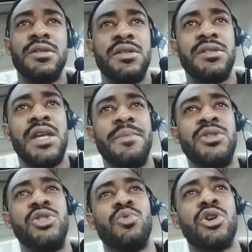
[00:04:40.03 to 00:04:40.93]
team
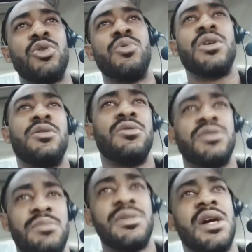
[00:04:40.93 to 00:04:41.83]
that you're working with,
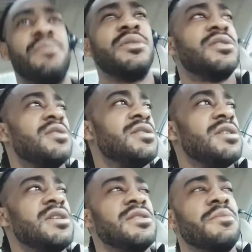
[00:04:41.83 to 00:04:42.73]
sometimes
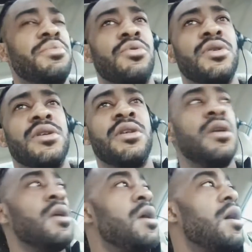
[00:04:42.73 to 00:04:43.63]
is important,
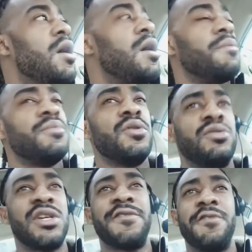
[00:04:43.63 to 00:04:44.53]

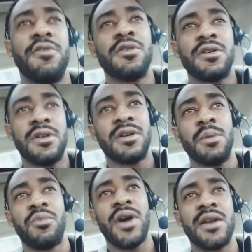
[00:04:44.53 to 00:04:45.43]
just for
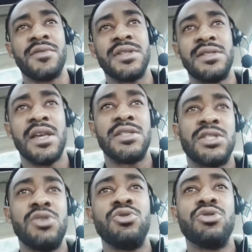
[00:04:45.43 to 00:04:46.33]
camaraderie's sake,
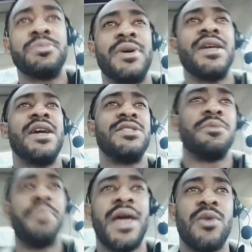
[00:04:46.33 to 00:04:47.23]
just so somebody has
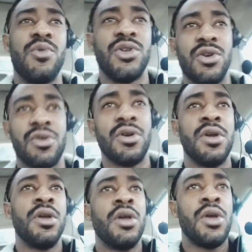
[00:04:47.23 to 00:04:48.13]
your back when you're
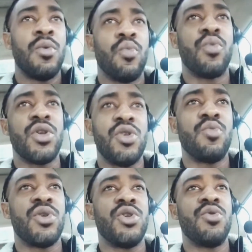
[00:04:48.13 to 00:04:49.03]
when
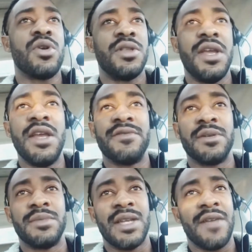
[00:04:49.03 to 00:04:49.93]
you are in need of
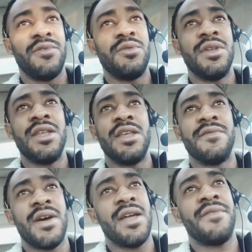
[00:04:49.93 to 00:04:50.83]
something. Like
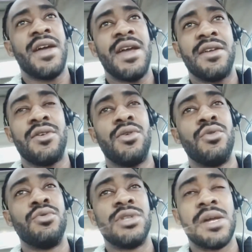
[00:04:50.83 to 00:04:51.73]
if I had a
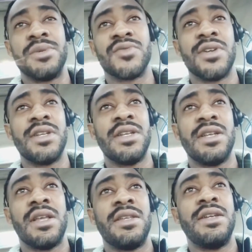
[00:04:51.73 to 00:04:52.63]
cold that I was running
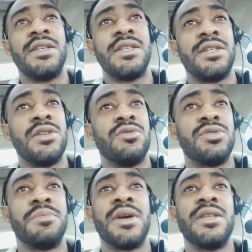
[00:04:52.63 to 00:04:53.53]
and I needed
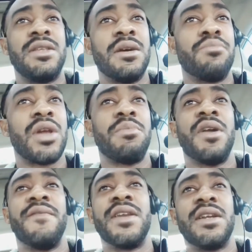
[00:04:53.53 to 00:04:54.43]
somebody to come bring me
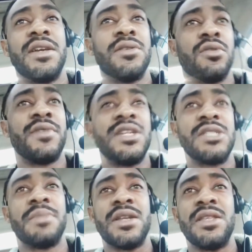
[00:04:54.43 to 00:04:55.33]
a ventilator, or if I need
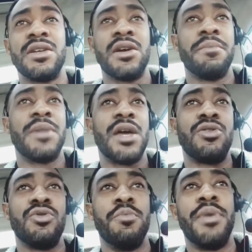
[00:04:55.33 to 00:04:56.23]
somebody to come
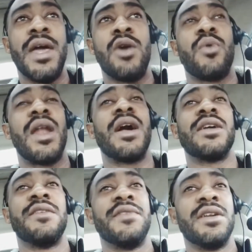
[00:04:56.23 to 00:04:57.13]
bag while I
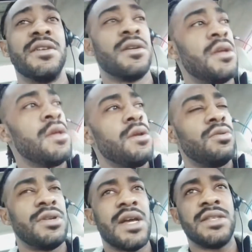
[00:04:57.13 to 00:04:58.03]
get the ventilator,
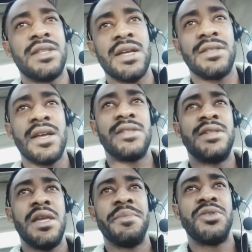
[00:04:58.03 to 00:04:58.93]
that
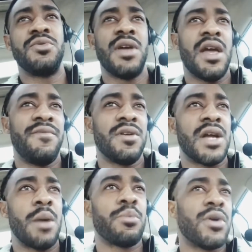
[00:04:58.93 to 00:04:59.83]
team that you have, your
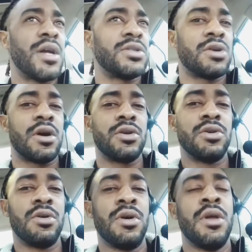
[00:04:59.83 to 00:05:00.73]
comrades are
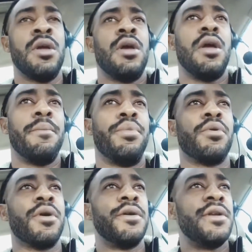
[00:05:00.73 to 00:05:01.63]

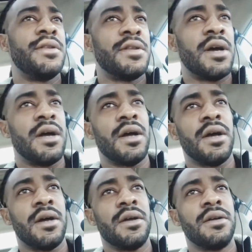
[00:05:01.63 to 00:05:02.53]
important in
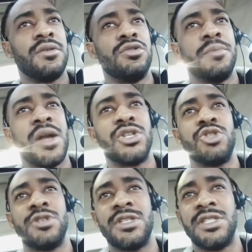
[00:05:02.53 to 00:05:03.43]
making
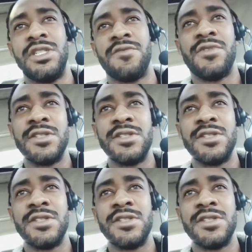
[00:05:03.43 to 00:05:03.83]
sure that the shift runs